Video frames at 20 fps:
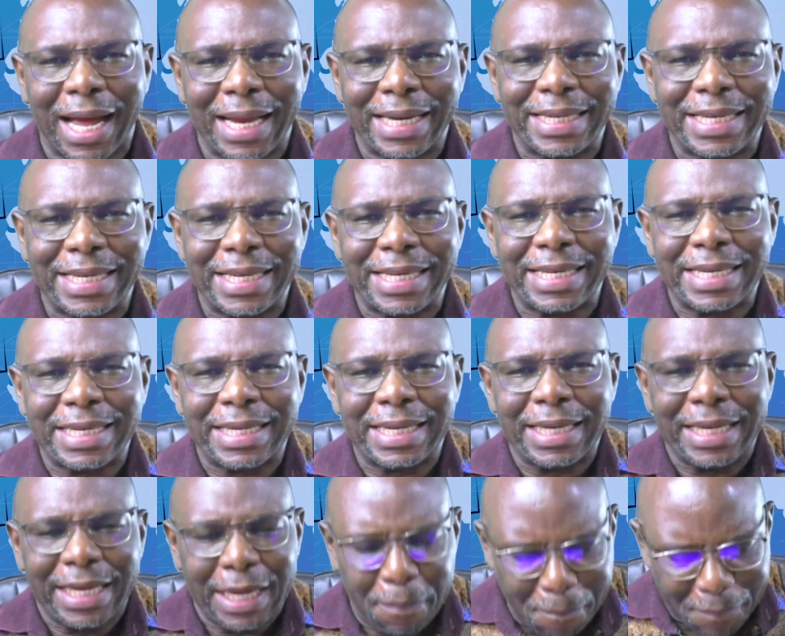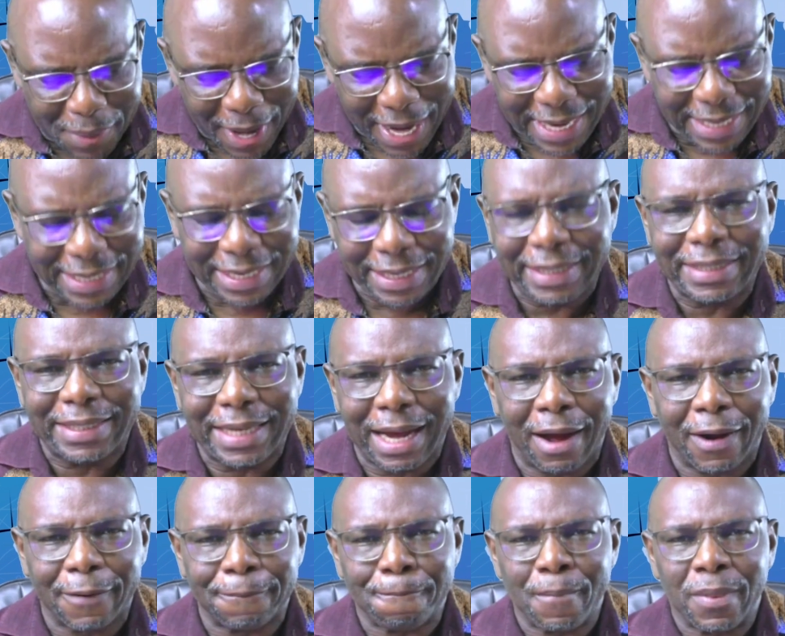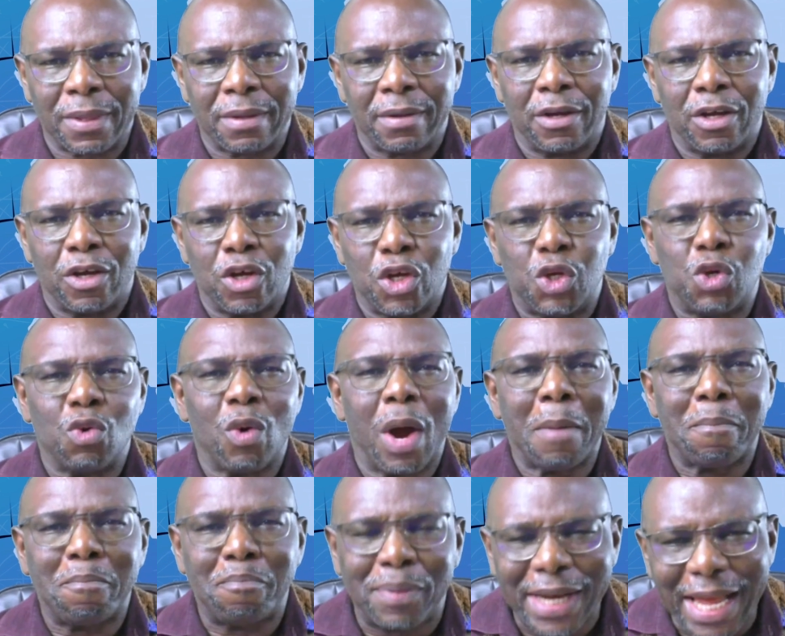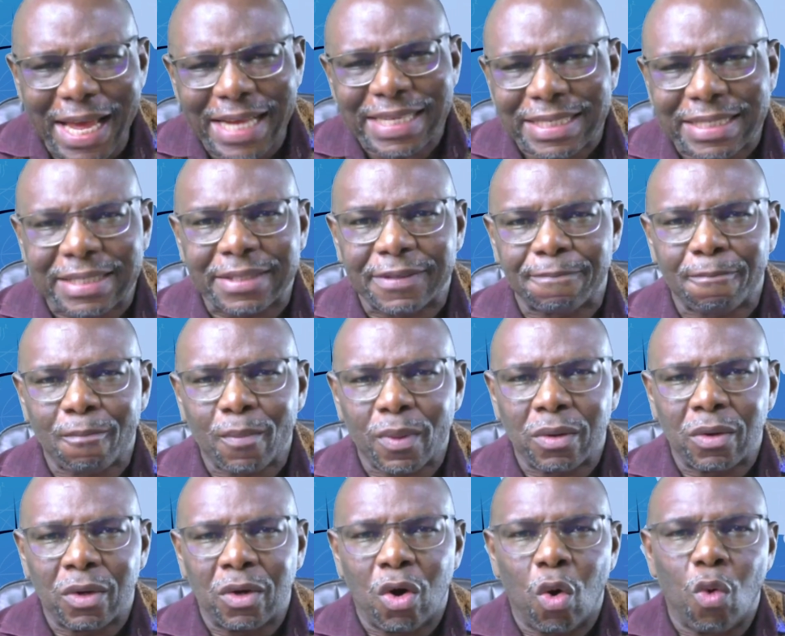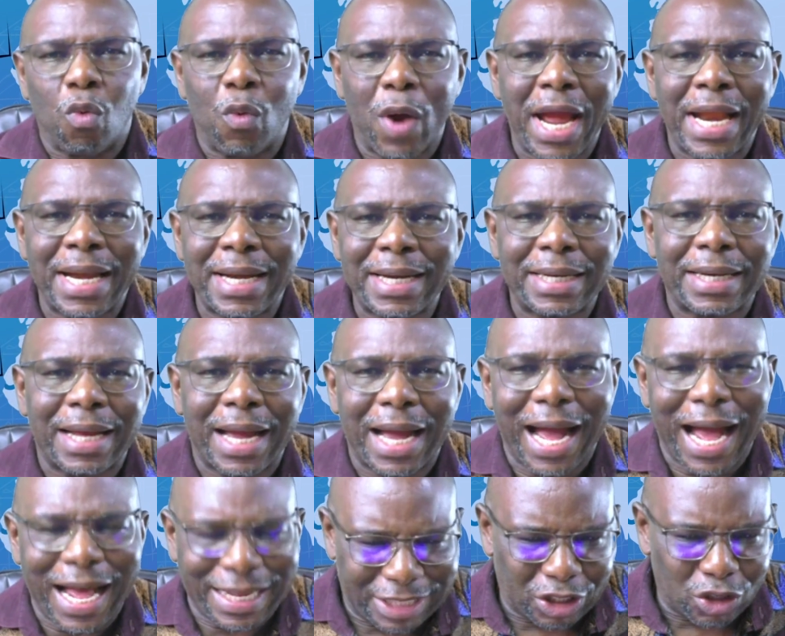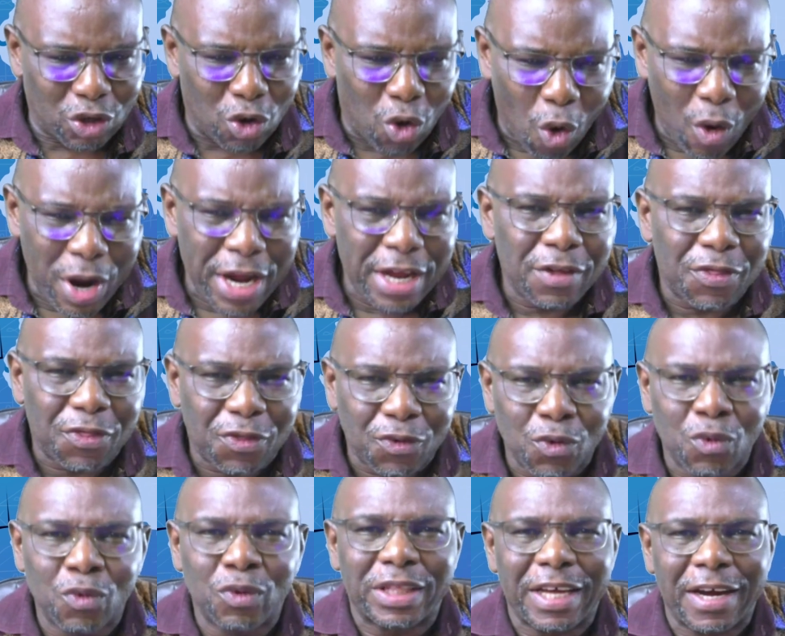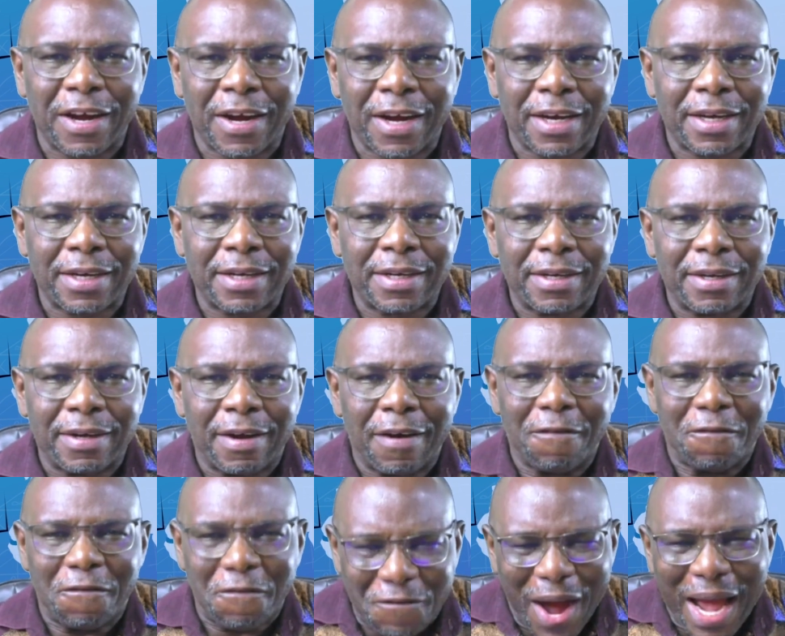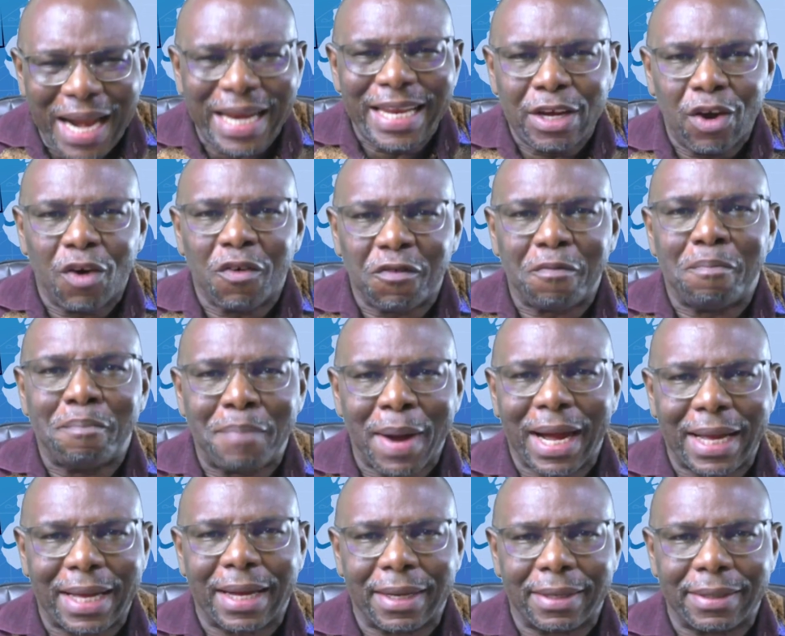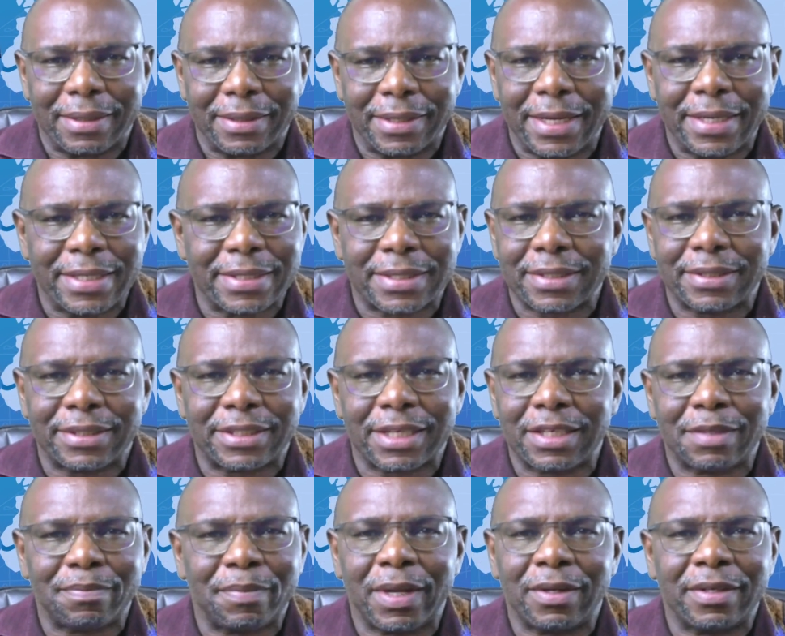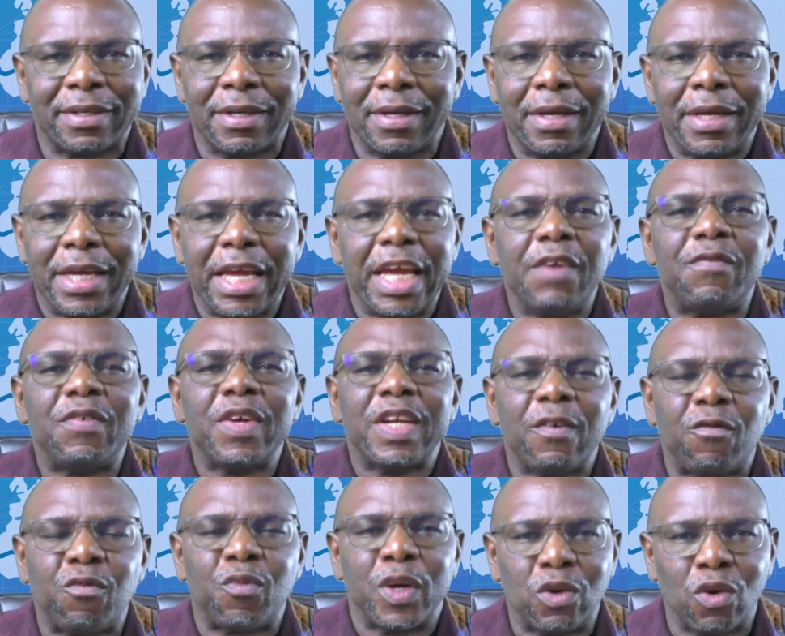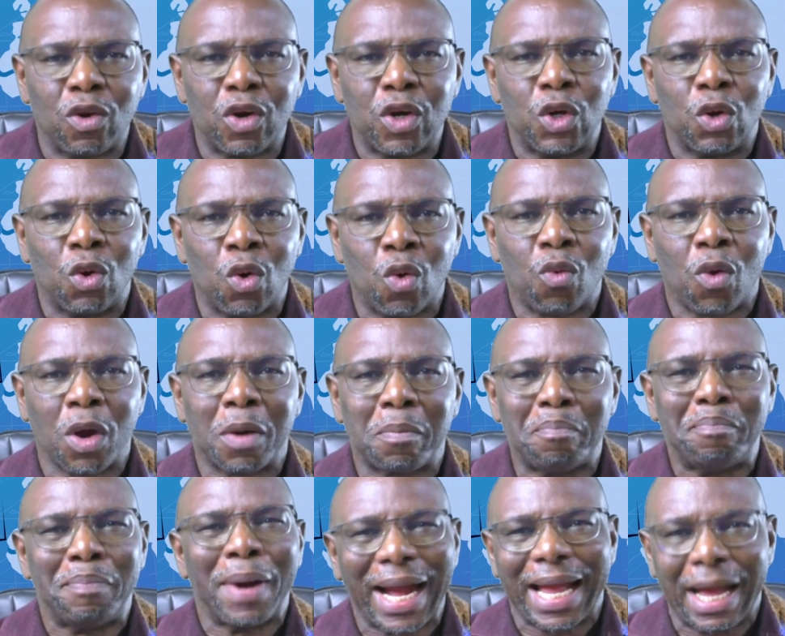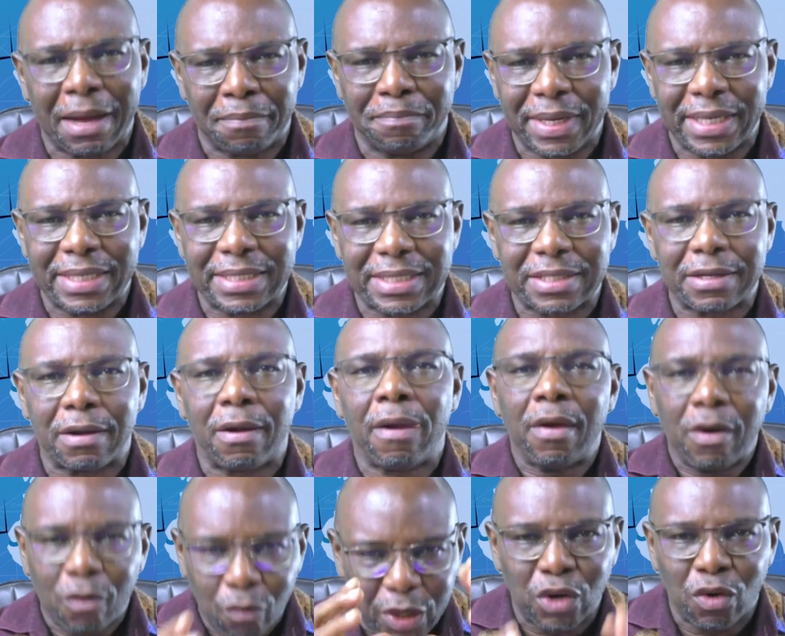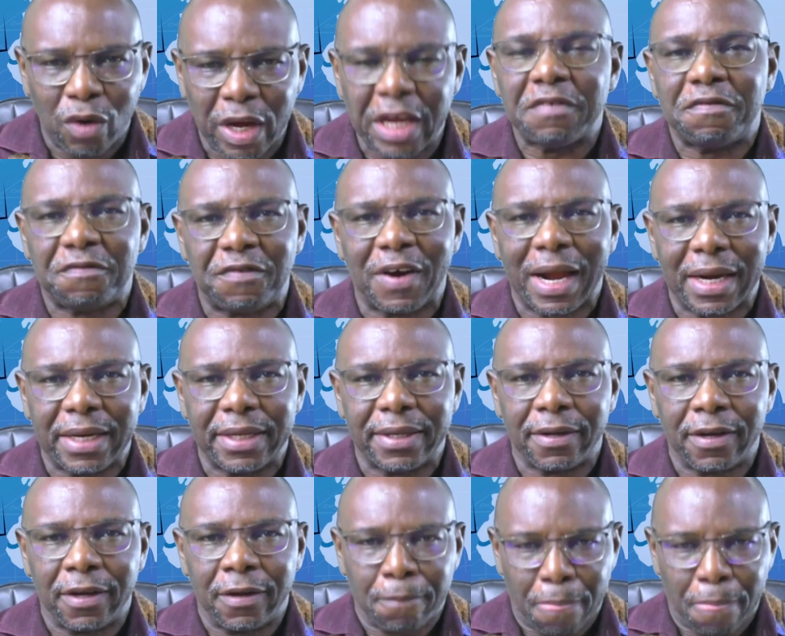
and he penned it down. You are blessed when, as going through the valley of Baca, ladies and gentlemen, even if we don't know what Baca means, we know a valley.